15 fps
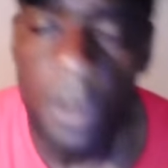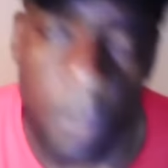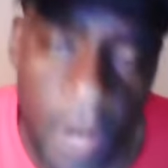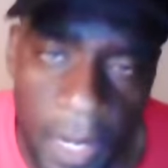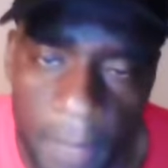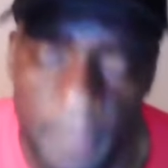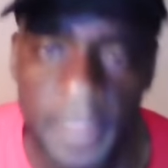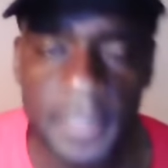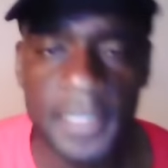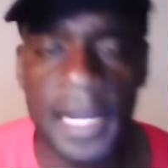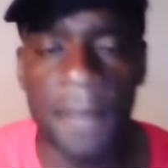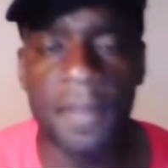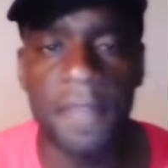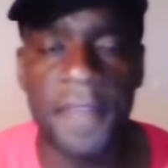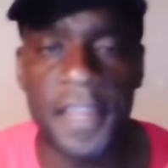Well, there's a
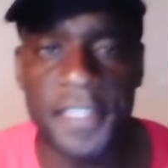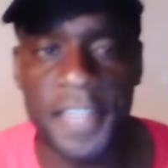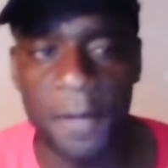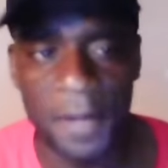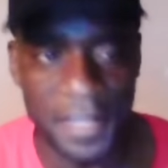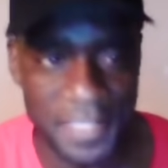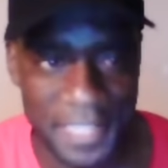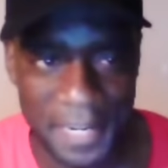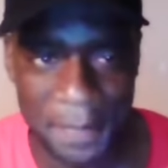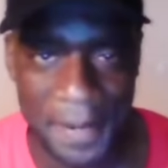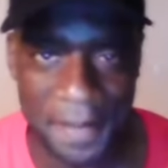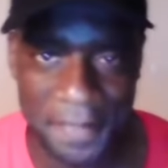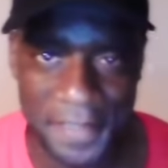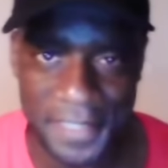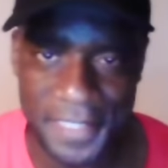couple of things I want to say
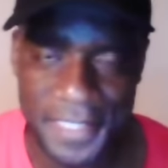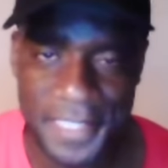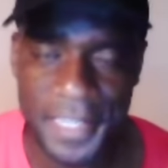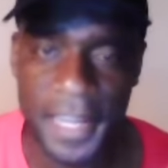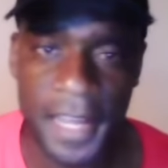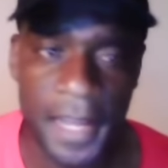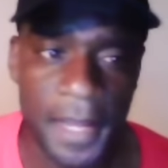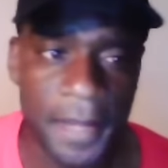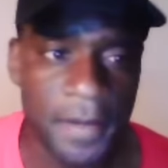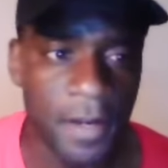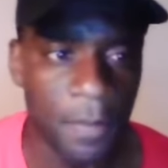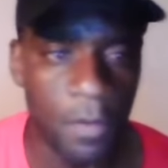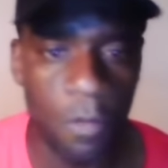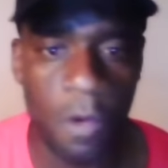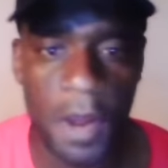about this. Uh,
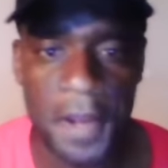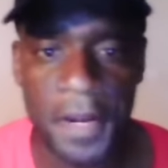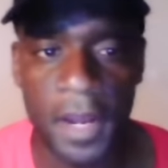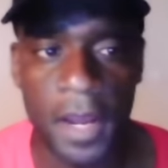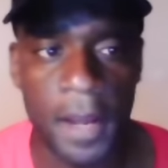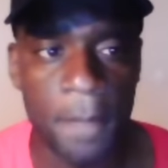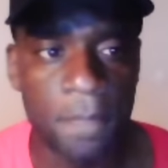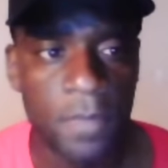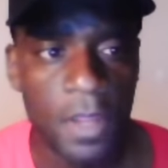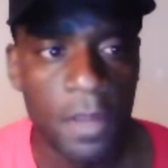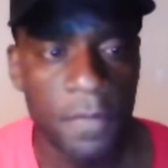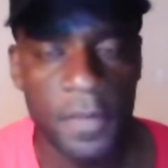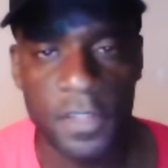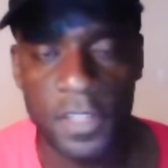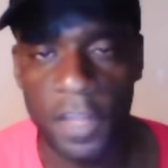number one, um,
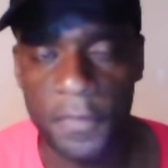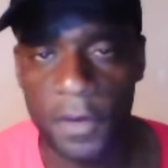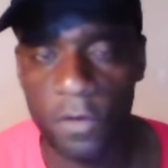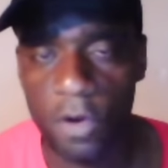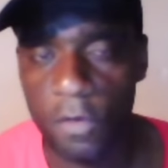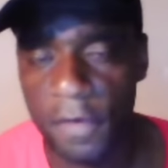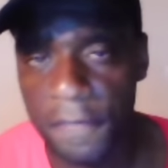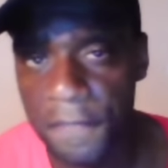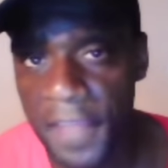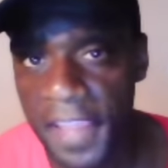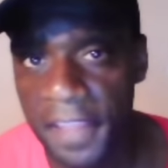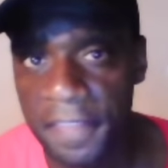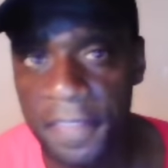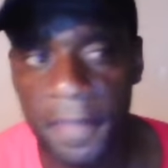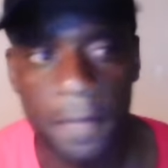there's nothing wrong with
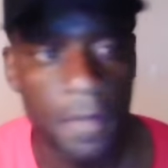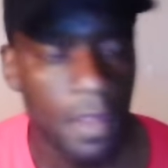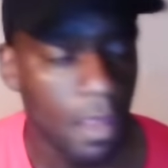faith.